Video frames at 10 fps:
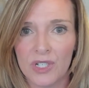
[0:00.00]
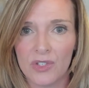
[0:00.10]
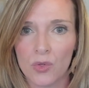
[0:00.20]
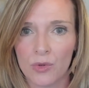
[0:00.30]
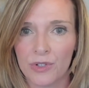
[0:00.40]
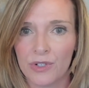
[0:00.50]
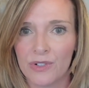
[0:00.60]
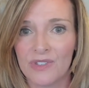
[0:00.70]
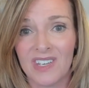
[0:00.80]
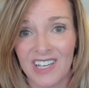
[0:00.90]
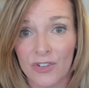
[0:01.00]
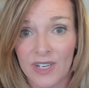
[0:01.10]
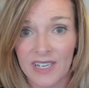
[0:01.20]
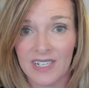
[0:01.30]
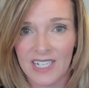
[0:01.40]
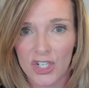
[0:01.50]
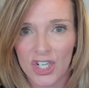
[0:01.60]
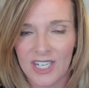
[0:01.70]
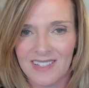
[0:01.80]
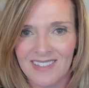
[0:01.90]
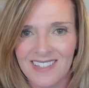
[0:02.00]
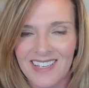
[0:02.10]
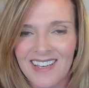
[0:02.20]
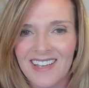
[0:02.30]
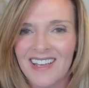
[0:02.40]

disorders, internet addictions?